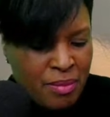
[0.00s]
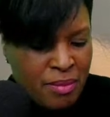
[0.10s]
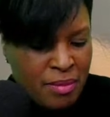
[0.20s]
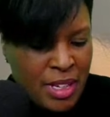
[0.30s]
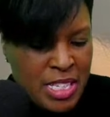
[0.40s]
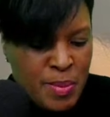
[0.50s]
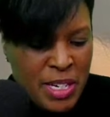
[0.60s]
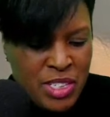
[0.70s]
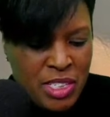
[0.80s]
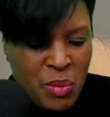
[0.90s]

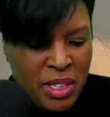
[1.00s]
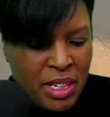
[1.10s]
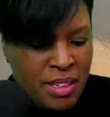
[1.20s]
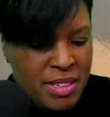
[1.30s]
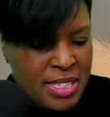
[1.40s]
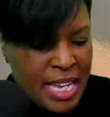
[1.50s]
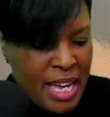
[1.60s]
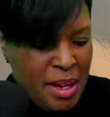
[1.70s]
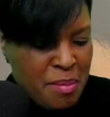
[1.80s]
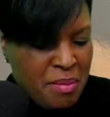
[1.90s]
Especially you don't want to hear the
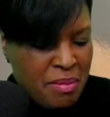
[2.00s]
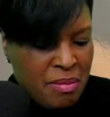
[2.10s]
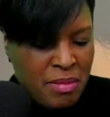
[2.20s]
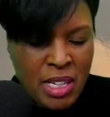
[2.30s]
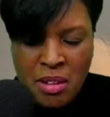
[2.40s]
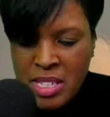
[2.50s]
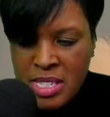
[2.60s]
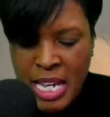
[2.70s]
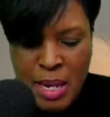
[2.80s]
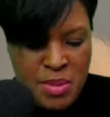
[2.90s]
same
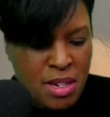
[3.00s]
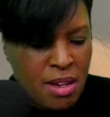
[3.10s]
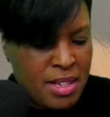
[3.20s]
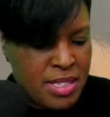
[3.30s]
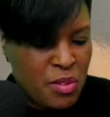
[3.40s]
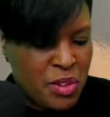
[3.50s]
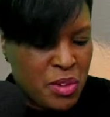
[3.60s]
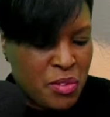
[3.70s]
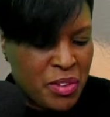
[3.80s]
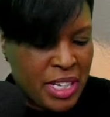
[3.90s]
songs over and
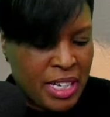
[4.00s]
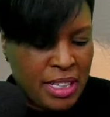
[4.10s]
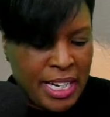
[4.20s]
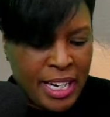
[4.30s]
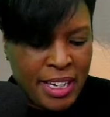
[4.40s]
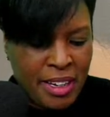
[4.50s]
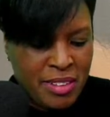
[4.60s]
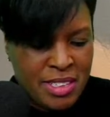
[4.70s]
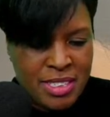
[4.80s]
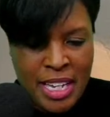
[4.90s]
over again. Like I hear the
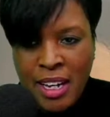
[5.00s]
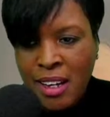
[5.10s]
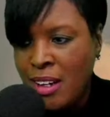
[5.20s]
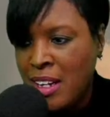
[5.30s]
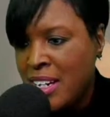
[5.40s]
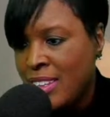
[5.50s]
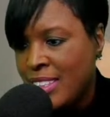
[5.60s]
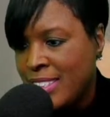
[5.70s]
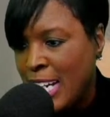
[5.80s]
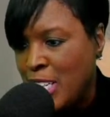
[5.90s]
same the
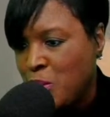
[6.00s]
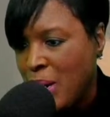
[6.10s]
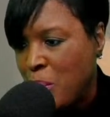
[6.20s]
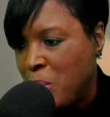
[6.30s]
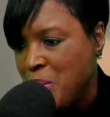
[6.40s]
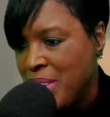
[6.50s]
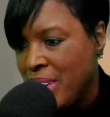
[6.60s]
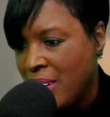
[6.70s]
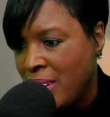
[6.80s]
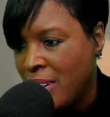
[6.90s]
same trap music
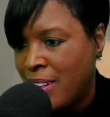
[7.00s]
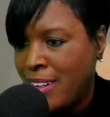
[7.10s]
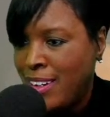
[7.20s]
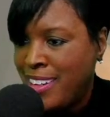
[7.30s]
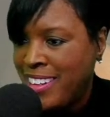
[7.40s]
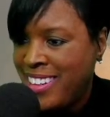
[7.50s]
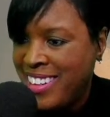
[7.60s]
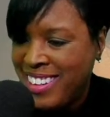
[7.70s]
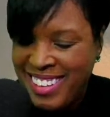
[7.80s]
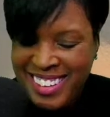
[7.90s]

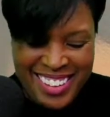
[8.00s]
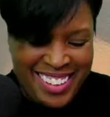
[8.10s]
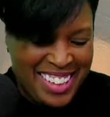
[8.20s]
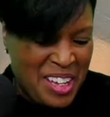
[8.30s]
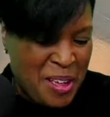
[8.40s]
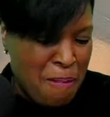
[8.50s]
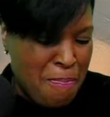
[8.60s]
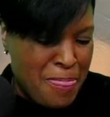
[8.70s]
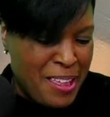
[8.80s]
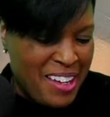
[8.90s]
all
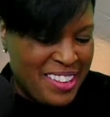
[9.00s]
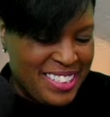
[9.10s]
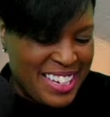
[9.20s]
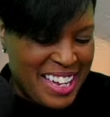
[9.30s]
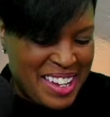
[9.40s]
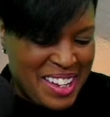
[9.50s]
the time.